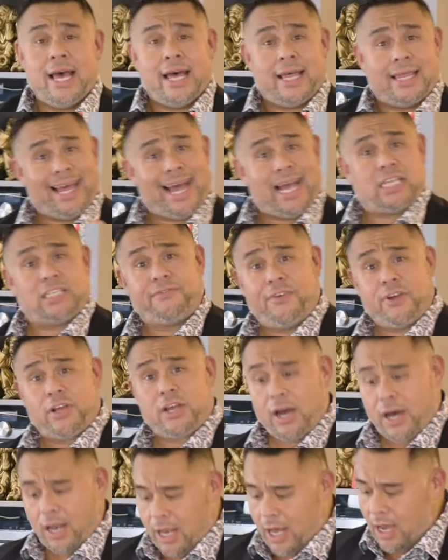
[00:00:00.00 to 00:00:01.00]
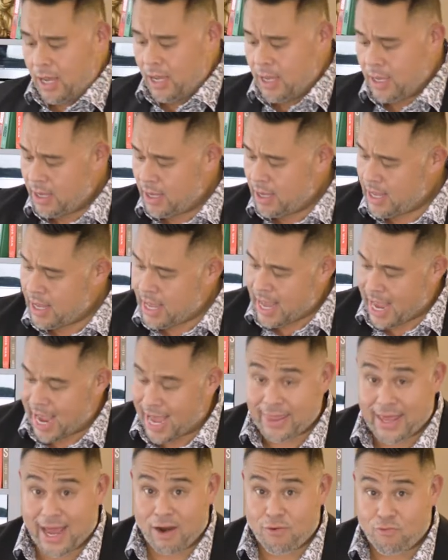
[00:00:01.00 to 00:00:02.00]
that's for color
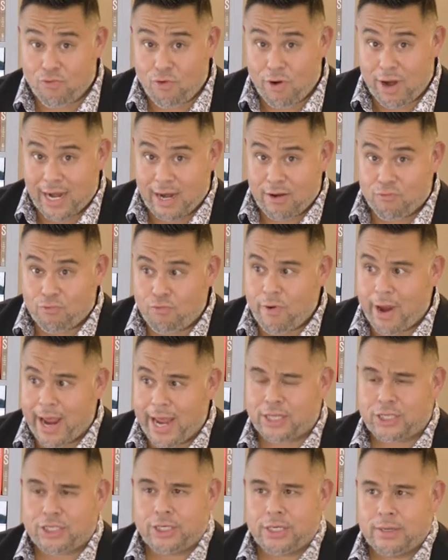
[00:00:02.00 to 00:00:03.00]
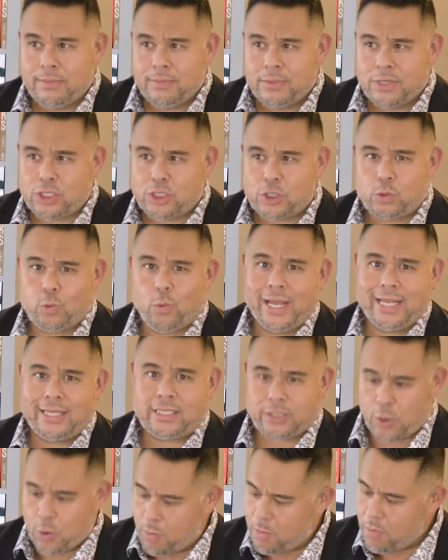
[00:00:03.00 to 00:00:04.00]
and that really rich, sweet
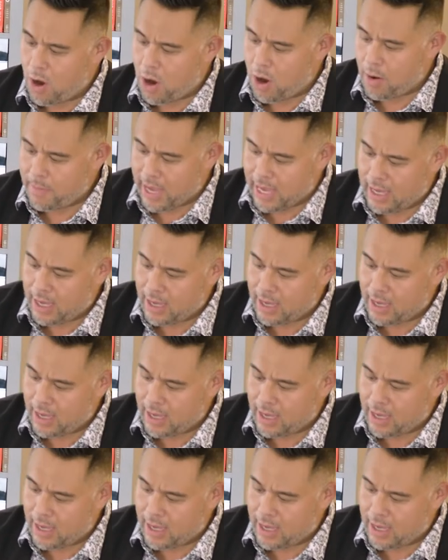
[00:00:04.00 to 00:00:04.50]
umami